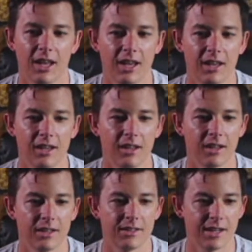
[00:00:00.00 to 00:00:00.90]
a
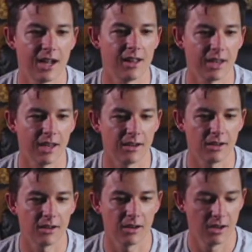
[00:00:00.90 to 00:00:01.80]
dialogue
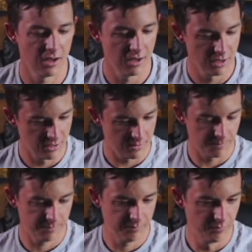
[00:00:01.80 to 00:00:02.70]
editor
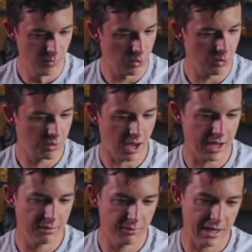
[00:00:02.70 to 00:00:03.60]
who
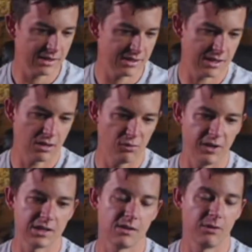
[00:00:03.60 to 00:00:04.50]
kind of edits sound
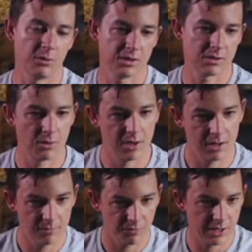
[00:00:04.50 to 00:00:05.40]
effects every once in a
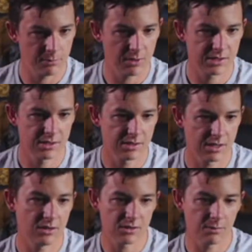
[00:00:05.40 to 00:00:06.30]
while and mixes. I
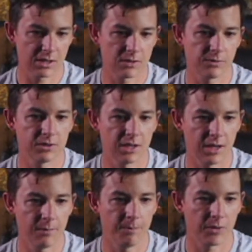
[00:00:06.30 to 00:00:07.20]
used to mix full
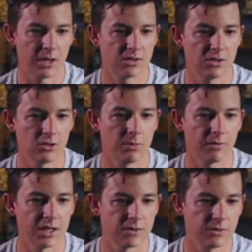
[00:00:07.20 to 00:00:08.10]
time. I used to
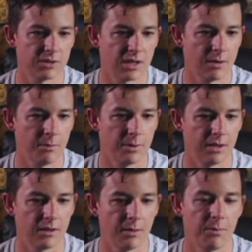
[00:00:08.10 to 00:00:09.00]
supervise full time,
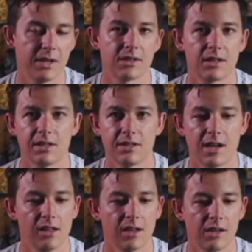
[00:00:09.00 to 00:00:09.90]
but I'm basically a
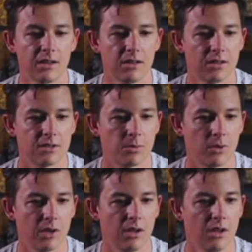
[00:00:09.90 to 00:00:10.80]
dialogue editor at this
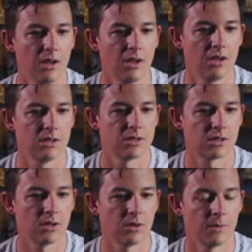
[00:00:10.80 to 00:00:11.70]
point.
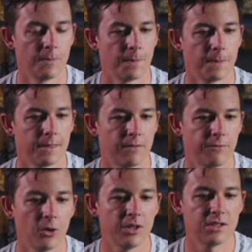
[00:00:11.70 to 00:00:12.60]
So the
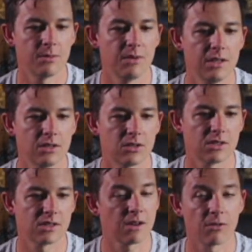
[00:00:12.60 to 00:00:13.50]
Foley to me is
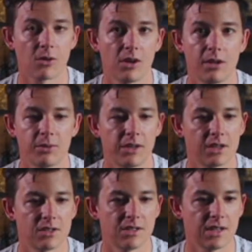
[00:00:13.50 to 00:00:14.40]
just like recording
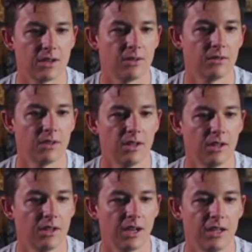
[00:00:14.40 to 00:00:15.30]
production sound.
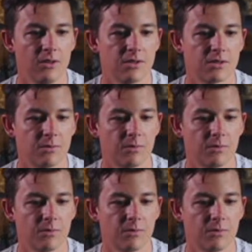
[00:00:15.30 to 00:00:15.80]
I use